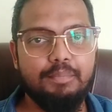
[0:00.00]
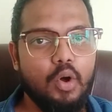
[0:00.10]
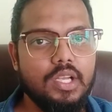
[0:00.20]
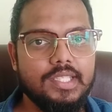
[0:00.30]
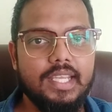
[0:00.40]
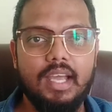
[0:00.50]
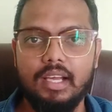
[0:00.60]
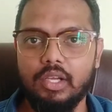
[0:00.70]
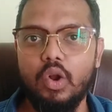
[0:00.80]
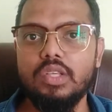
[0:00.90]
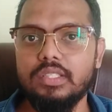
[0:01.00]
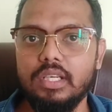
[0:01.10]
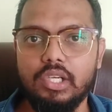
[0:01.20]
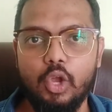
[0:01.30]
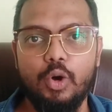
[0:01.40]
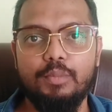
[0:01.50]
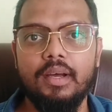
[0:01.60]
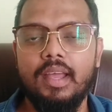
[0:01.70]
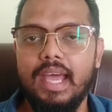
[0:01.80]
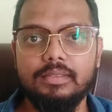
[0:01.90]
policy across the globe
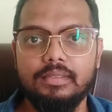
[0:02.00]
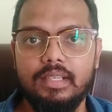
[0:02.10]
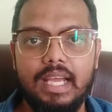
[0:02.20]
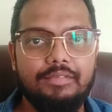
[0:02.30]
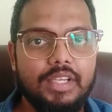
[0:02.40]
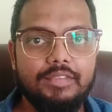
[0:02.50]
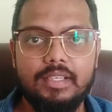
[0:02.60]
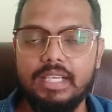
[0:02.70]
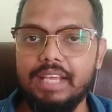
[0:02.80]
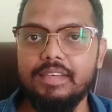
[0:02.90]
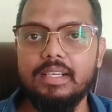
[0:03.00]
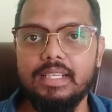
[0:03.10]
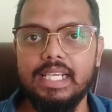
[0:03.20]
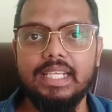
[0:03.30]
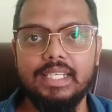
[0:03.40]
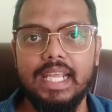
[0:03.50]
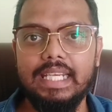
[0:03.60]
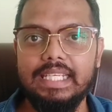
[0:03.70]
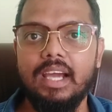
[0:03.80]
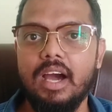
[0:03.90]
and we will never let
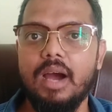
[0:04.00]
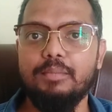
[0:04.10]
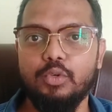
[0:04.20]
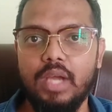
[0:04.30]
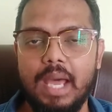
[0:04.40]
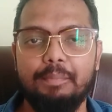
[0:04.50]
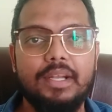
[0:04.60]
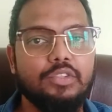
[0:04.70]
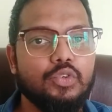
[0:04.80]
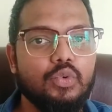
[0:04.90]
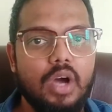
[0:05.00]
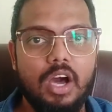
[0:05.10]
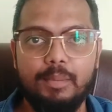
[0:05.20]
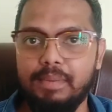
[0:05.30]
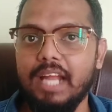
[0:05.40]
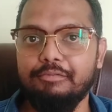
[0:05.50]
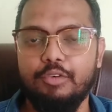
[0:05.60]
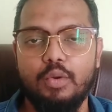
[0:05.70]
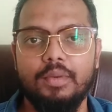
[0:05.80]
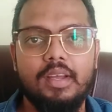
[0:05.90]
any harm to happen through our
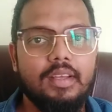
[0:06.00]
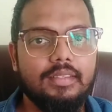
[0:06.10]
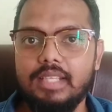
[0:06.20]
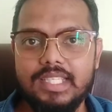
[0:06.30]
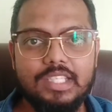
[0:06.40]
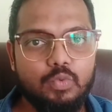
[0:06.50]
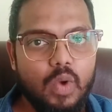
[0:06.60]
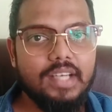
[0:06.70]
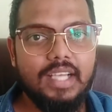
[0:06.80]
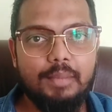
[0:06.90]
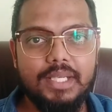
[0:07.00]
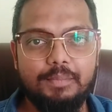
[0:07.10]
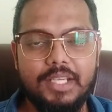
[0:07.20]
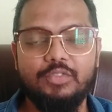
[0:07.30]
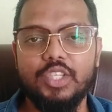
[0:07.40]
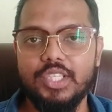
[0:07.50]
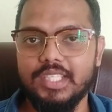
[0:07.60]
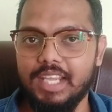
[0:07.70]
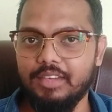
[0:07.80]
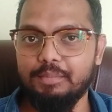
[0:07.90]
platform. This is one commitment which is
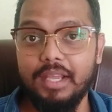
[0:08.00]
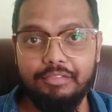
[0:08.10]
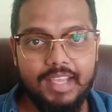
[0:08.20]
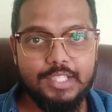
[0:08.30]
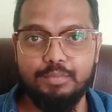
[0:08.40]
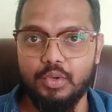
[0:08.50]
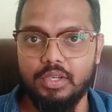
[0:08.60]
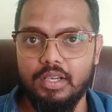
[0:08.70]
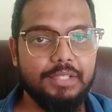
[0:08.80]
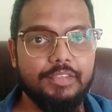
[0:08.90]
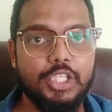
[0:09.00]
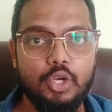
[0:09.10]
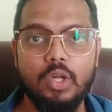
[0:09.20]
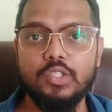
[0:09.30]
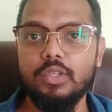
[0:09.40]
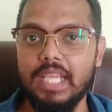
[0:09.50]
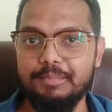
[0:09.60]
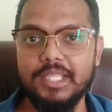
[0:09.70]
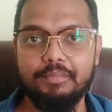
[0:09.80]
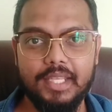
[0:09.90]
given by Facebook. But we should also keep
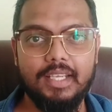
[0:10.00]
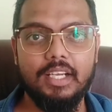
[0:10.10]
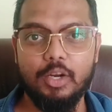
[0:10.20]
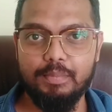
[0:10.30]
something in our